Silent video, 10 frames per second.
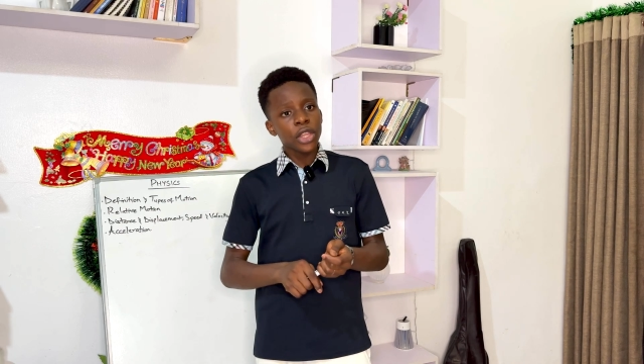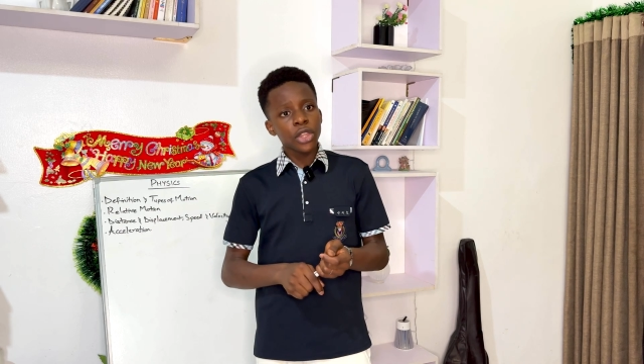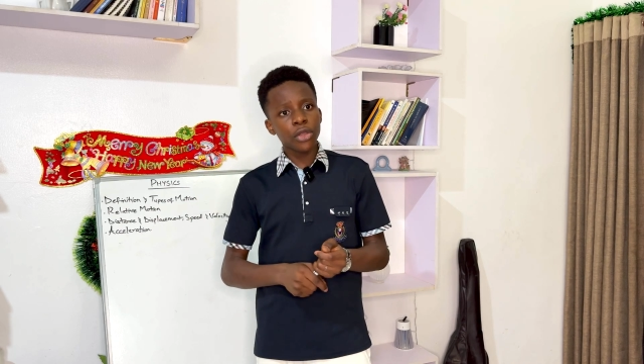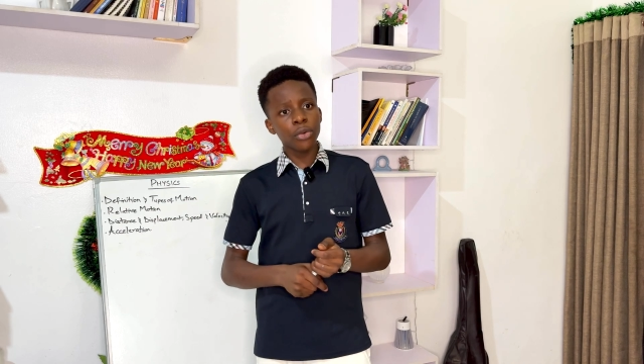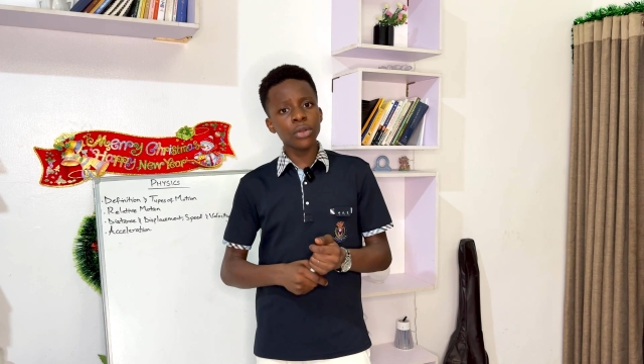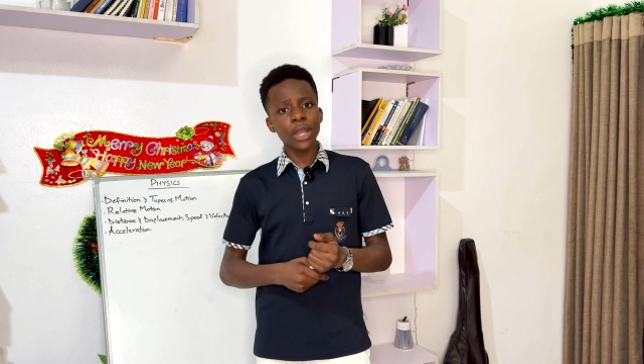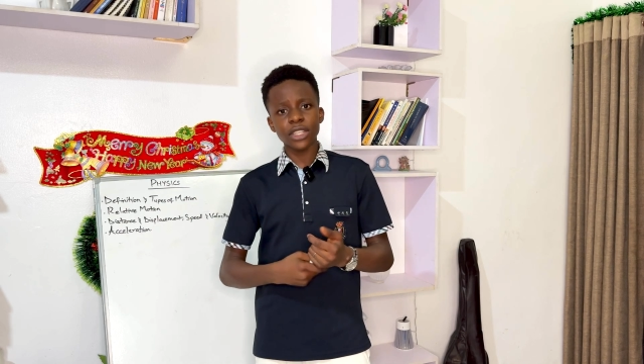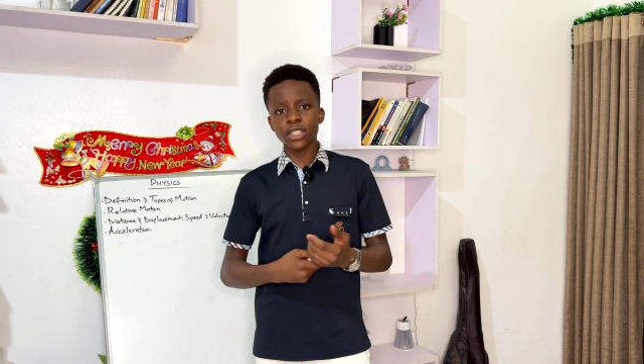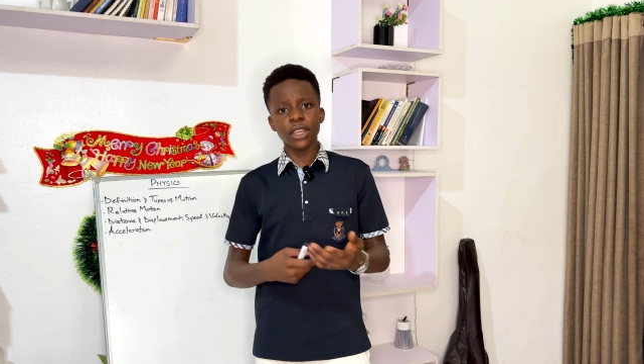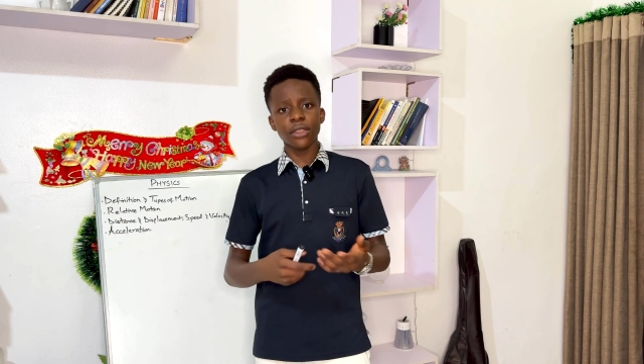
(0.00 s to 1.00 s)
you wouldn't
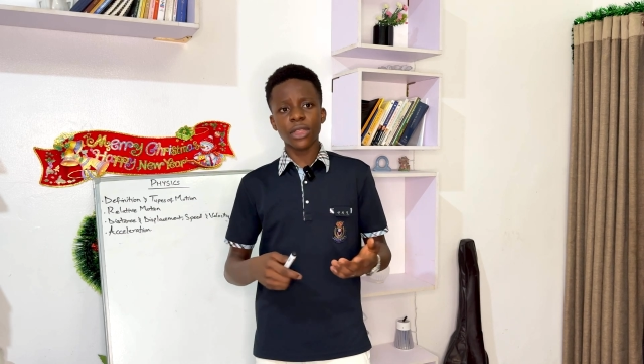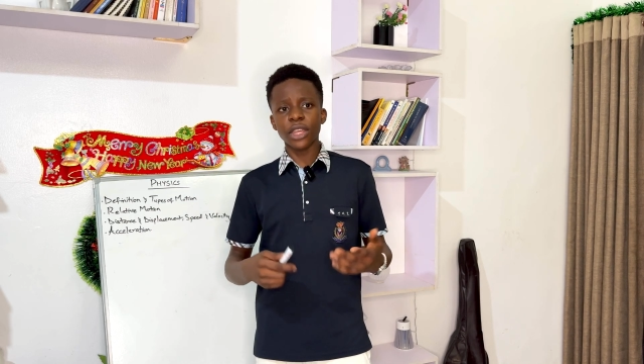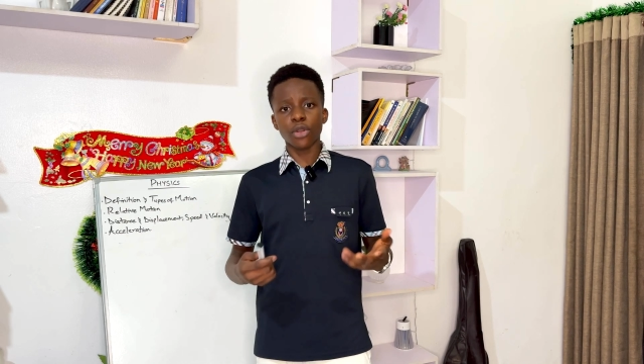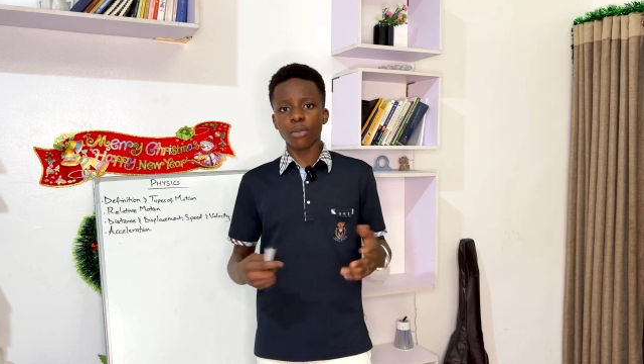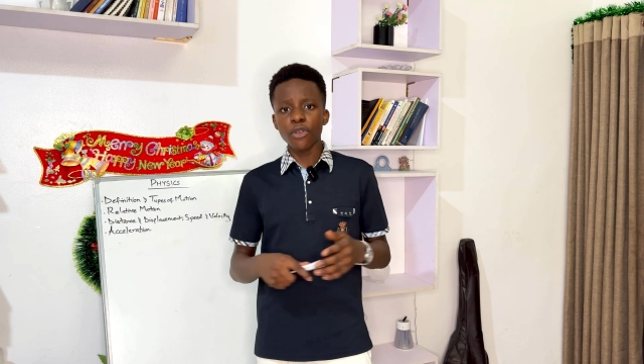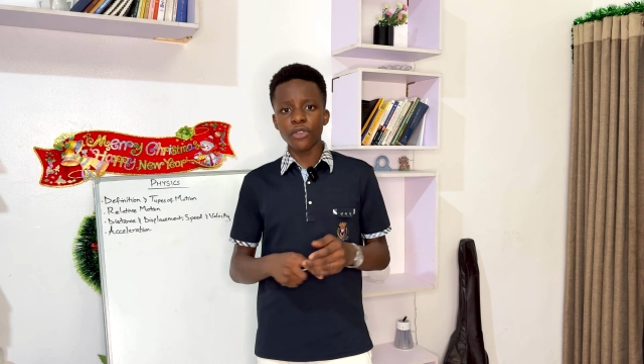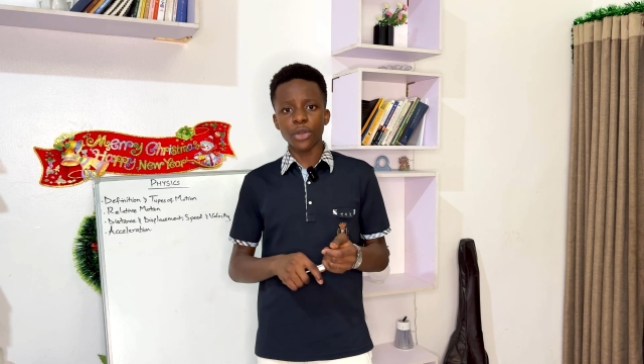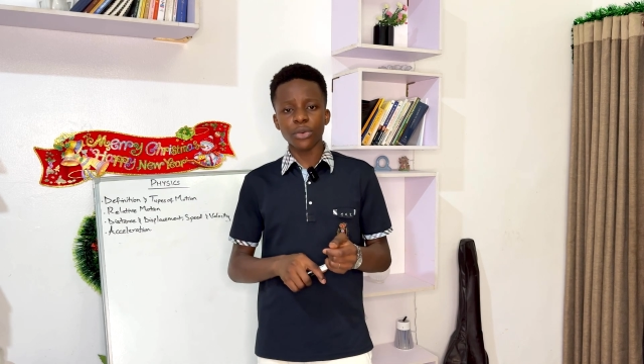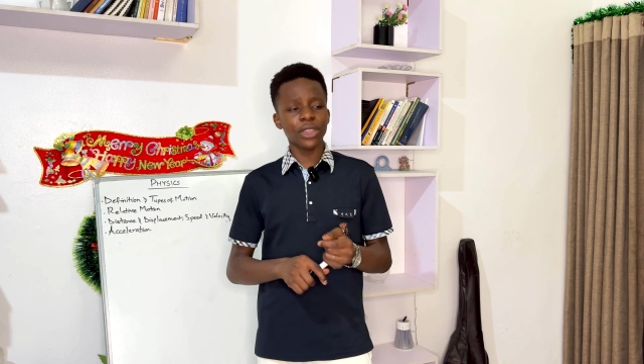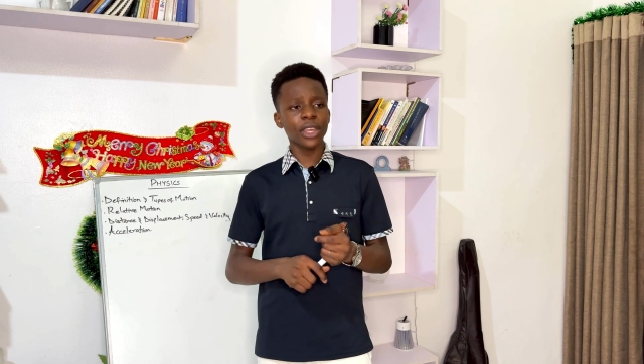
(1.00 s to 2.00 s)
actually think you're moving. You
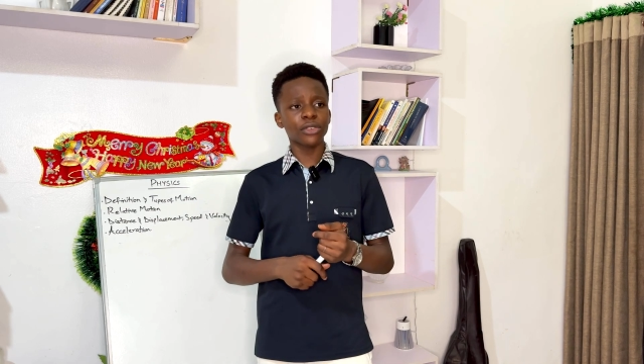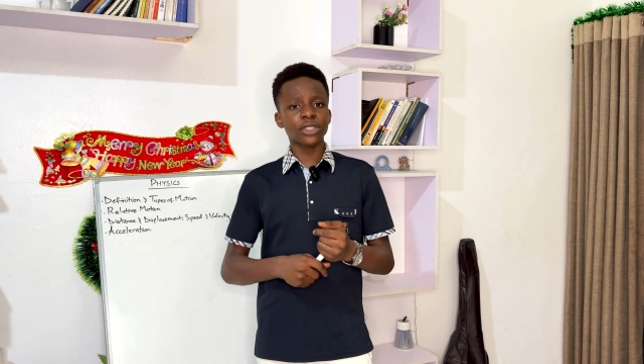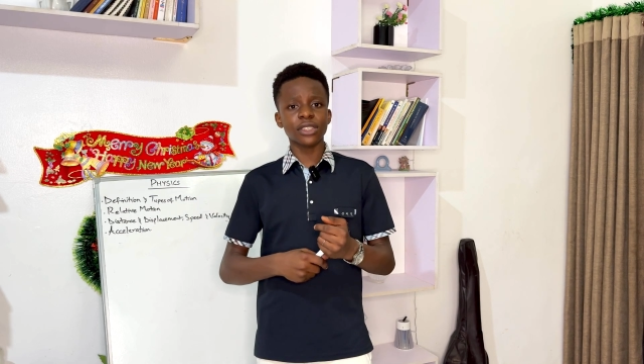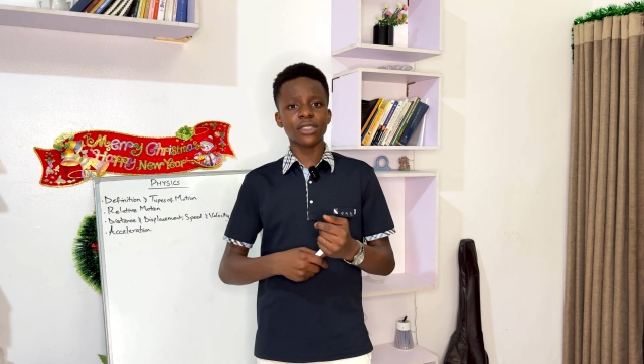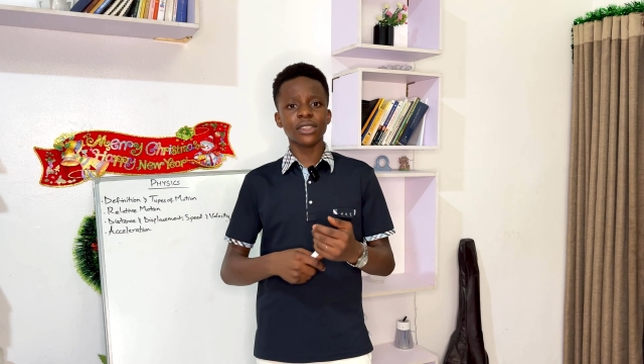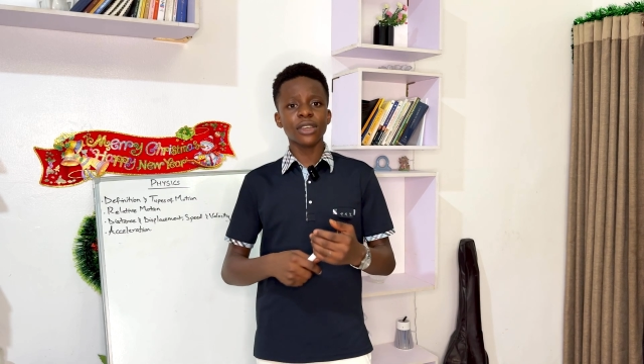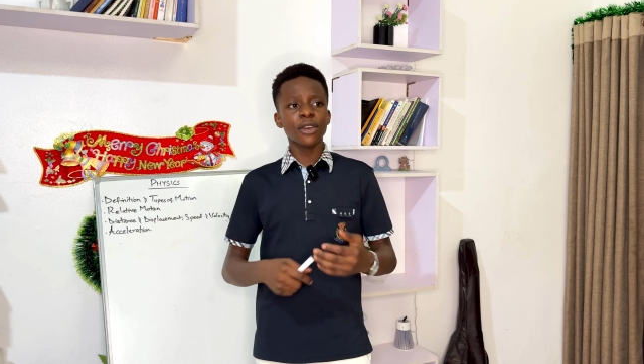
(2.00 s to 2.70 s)
would think you're just